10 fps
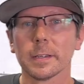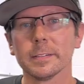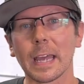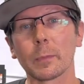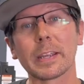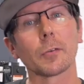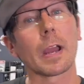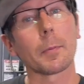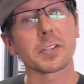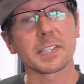Now we can
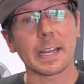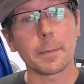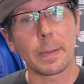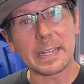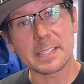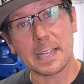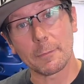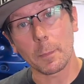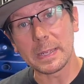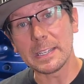grab our second base and
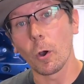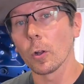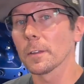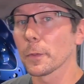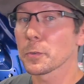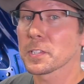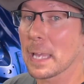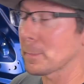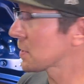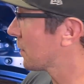repeat all of those
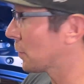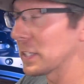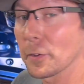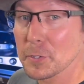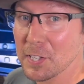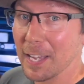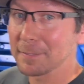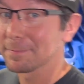steps for the other side.